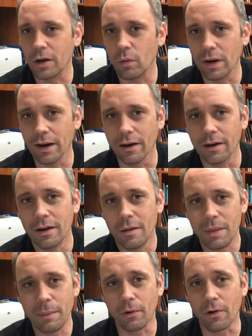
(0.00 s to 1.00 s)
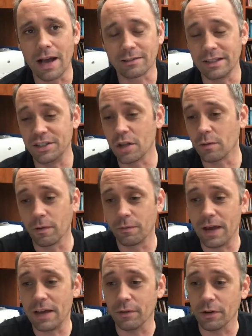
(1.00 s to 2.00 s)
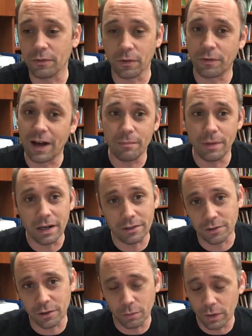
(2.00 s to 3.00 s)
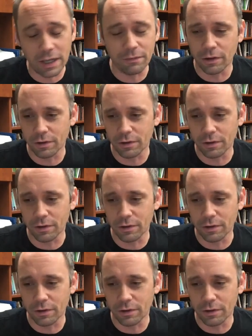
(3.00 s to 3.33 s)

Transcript: where people are asking each other for favors for $5 or whatever.